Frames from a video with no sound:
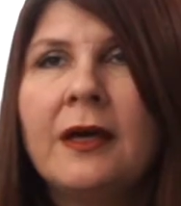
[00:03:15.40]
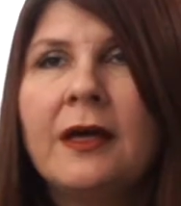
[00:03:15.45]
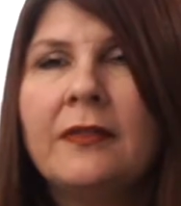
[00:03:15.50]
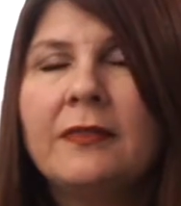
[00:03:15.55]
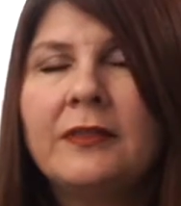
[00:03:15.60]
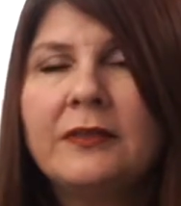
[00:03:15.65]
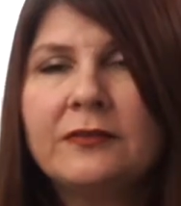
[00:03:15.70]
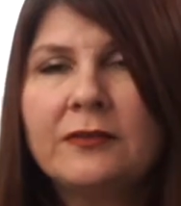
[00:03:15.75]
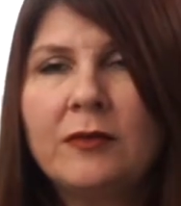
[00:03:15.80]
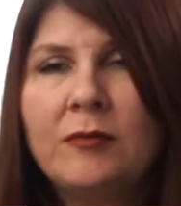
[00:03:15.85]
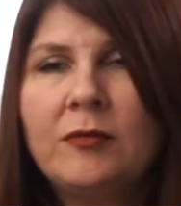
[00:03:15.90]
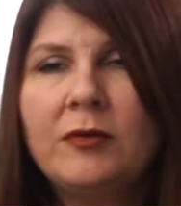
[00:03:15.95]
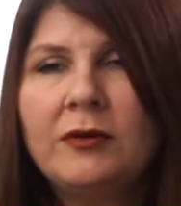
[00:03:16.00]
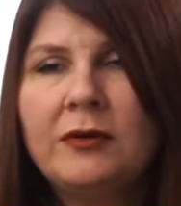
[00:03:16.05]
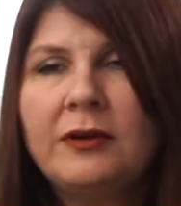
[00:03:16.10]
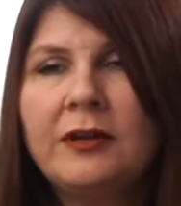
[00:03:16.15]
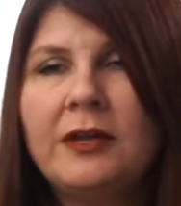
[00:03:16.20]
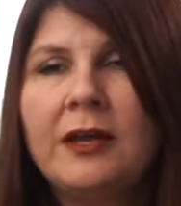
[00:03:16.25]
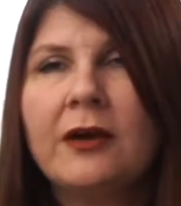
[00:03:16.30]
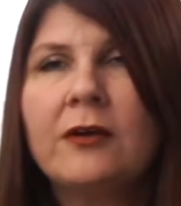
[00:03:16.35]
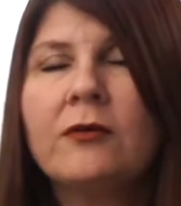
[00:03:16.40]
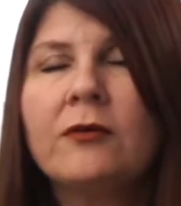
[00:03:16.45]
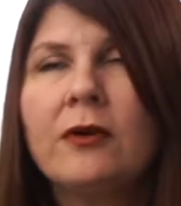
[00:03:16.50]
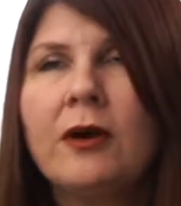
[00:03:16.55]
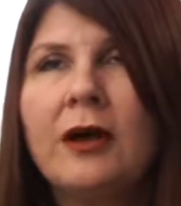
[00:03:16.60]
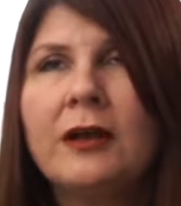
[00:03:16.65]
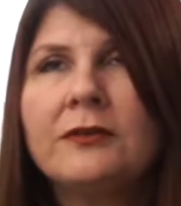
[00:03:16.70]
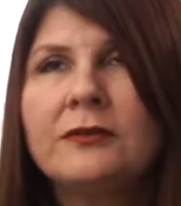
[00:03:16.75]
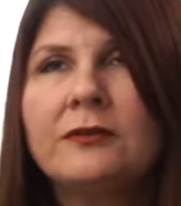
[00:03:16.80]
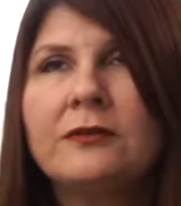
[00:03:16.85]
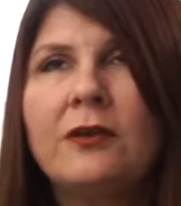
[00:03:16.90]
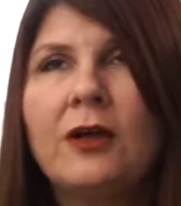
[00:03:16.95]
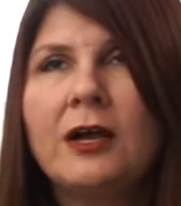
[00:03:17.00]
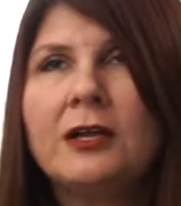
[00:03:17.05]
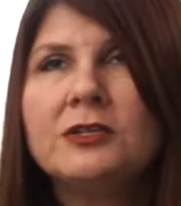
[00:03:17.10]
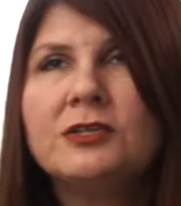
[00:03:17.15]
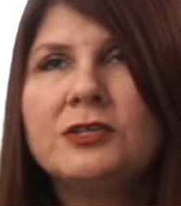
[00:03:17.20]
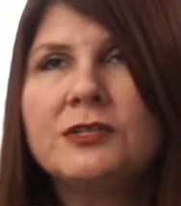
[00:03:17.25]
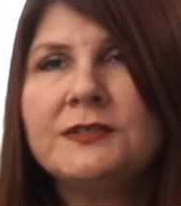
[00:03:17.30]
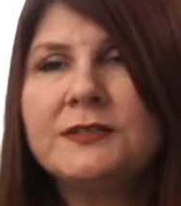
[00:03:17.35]
this community across
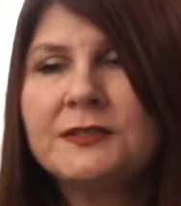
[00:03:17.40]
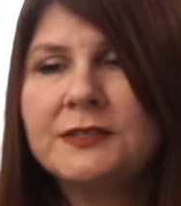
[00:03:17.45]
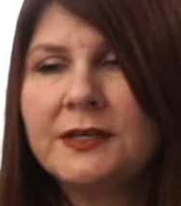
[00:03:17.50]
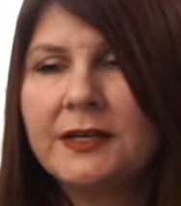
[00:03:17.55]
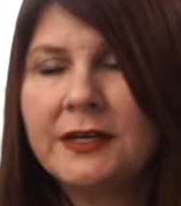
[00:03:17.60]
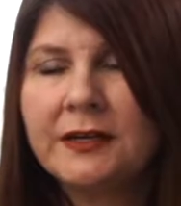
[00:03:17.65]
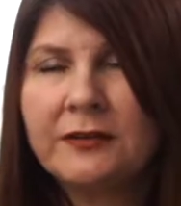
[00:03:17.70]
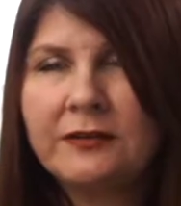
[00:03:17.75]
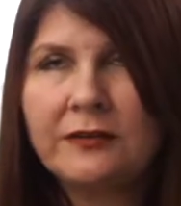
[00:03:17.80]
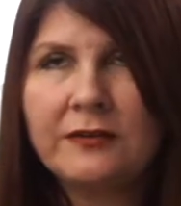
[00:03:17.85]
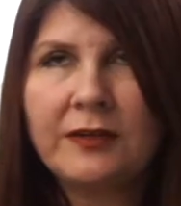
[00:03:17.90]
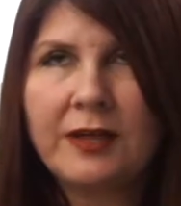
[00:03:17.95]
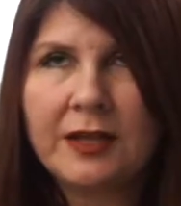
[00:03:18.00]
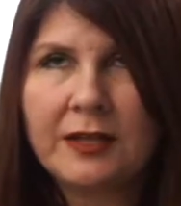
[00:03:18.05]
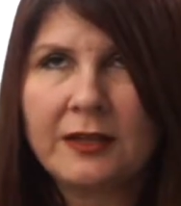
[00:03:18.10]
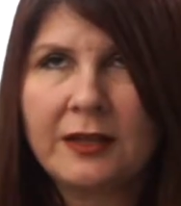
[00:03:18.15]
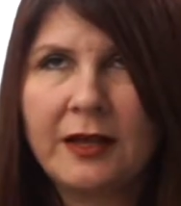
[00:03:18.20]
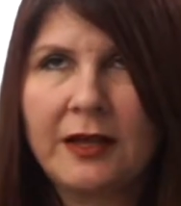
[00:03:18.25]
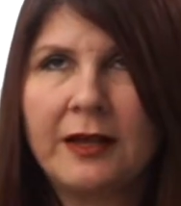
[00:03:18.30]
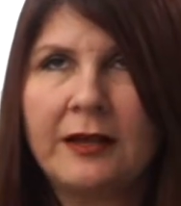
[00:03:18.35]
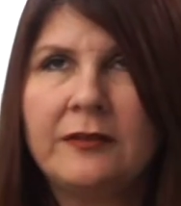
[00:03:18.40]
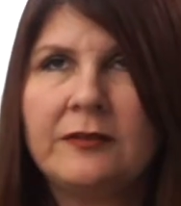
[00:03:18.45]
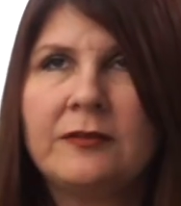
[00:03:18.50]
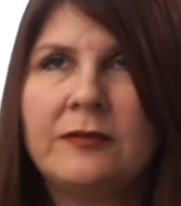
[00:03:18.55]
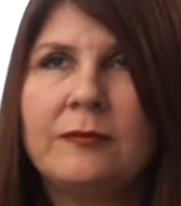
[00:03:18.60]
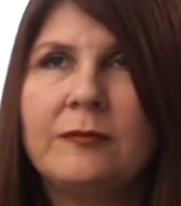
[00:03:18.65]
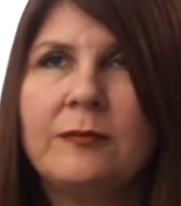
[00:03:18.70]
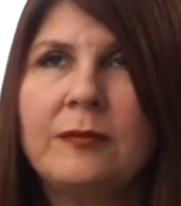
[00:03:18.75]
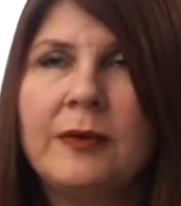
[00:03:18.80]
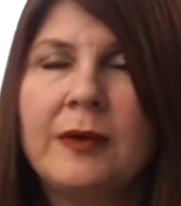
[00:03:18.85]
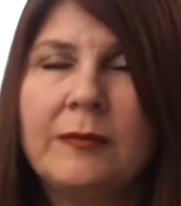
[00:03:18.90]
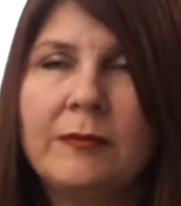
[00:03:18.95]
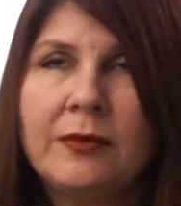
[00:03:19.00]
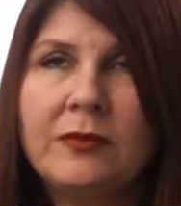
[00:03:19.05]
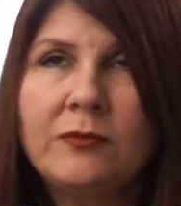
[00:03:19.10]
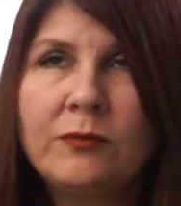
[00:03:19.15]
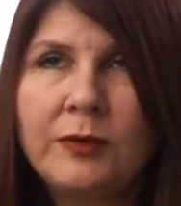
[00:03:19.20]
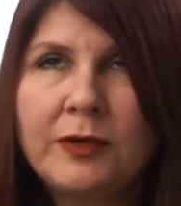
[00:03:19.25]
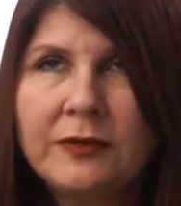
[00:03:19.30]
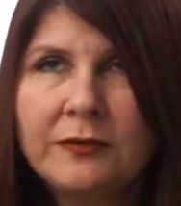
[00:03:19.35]
not just in state lines, but
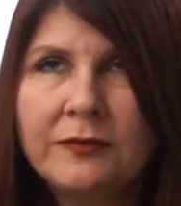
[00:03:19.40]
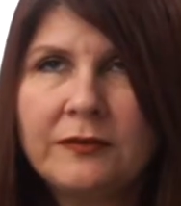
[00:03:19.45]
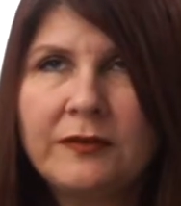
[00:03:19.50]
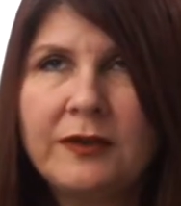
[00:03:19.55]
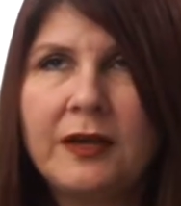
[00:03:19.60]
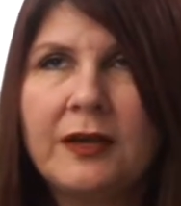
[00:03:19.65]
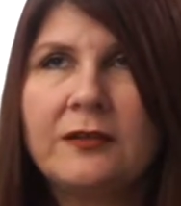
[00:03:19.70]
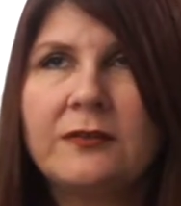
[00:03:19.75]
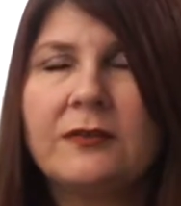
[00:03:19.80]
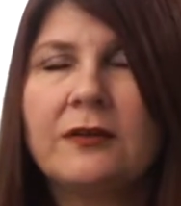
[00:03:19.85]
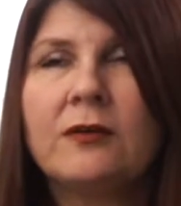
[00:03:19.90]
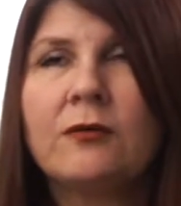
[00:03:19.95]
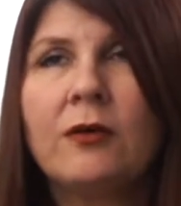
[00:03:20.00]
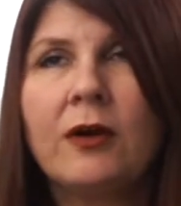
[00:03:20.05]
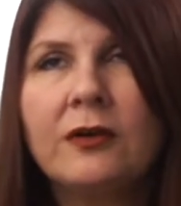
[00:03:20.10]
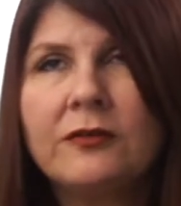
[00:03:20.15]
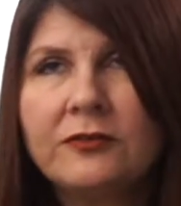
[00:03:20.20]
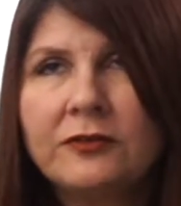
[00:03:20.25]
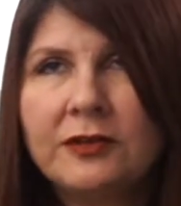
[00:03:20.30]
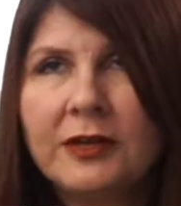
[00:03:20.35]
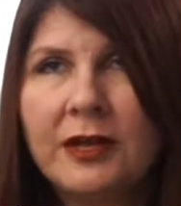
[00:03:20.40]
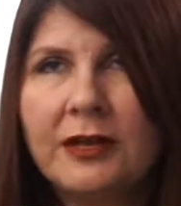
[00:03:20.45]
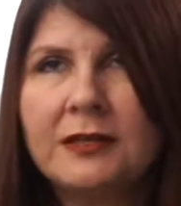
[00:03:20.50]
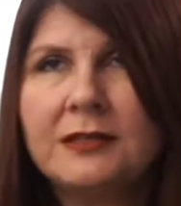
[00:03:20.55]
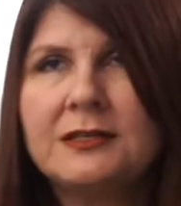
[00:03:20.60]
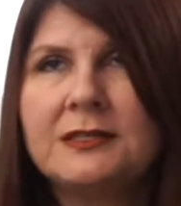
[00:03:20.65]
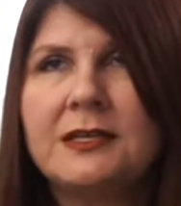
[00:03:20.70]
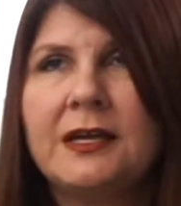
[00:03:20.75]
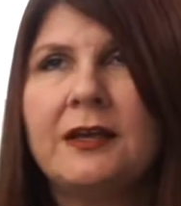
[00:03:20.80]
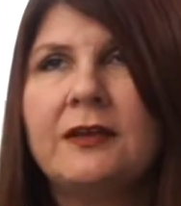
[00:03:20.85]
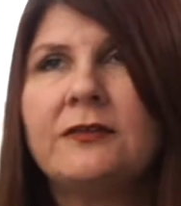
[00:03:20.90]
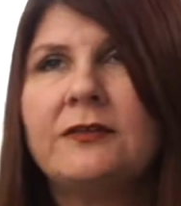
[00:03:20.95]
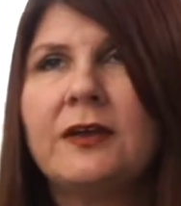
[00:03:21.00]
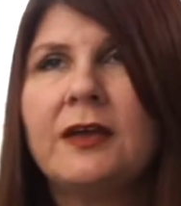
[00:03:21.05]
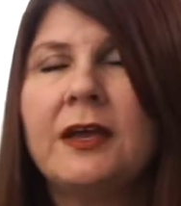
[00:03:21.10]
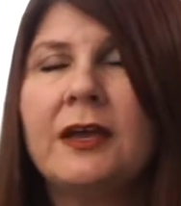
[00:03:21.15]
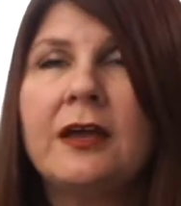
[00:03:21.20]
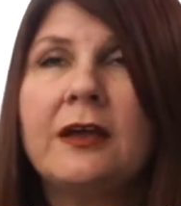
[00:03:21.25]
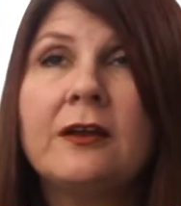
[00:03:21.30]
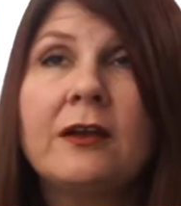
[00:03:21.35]
between states, across the United States,
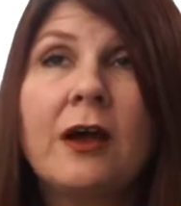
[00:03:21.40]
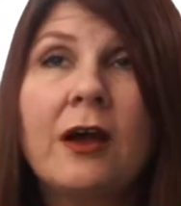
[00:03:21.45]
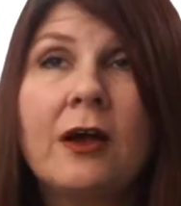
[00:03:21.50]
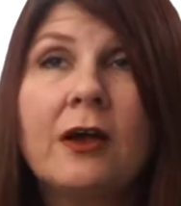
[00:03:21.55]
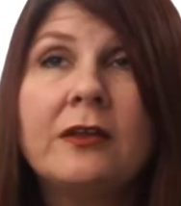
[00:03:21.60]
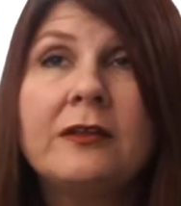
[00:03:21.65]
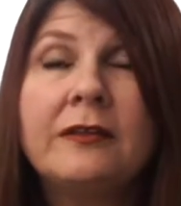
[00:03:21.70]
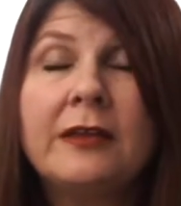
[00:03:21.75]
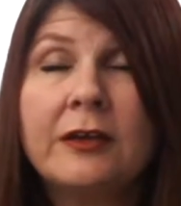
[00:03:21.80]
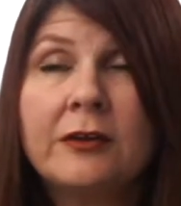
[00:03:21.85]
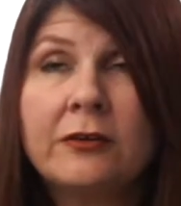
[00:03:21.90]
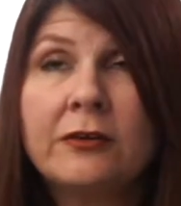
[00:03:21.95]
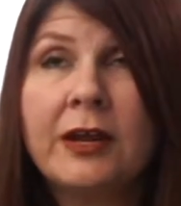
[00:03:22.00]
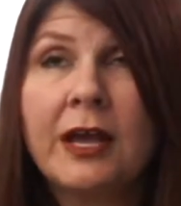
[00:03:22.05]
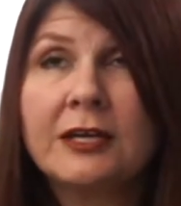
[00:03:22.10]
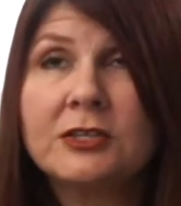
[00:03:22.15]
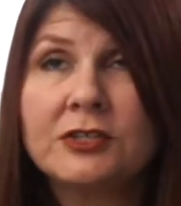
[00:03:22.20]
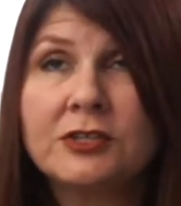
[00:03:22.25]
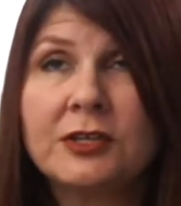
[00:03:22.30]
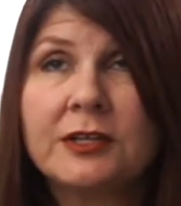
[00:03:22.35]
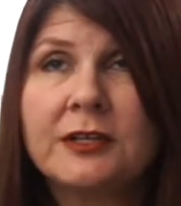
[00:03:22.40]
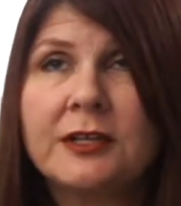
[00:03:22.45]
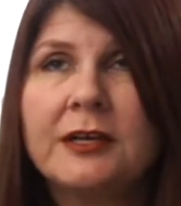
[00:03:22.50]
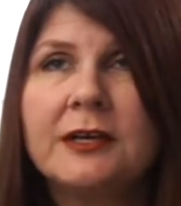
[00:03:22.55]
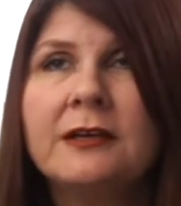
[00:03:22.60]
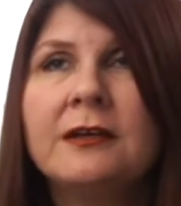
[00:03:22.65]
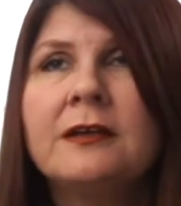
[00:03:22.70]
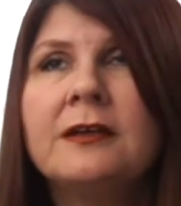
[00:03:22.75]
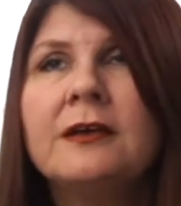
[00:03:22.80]
and internationally.